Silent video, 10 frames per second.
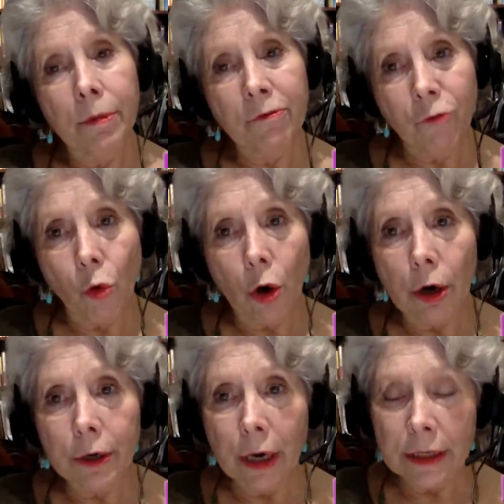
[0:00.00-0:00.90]

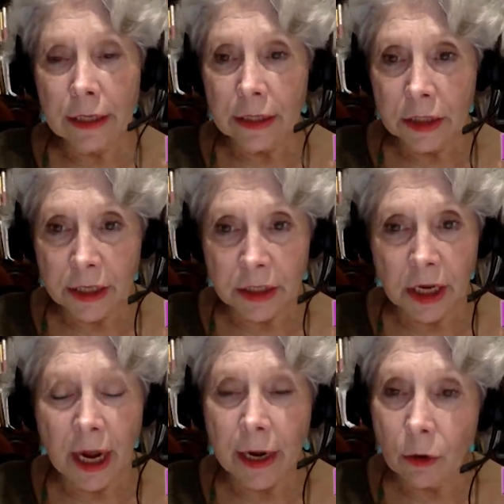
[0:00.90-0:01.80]
before
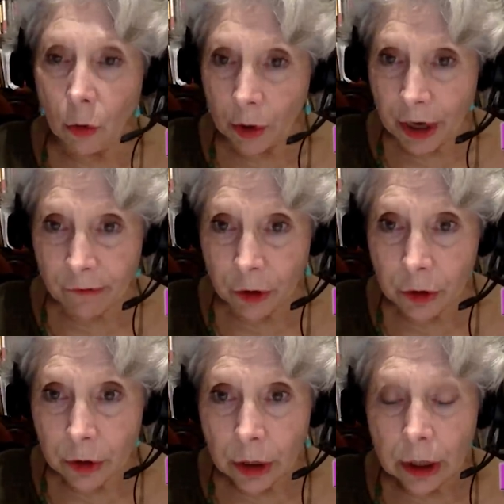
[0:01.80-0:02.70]
1968 or whatever,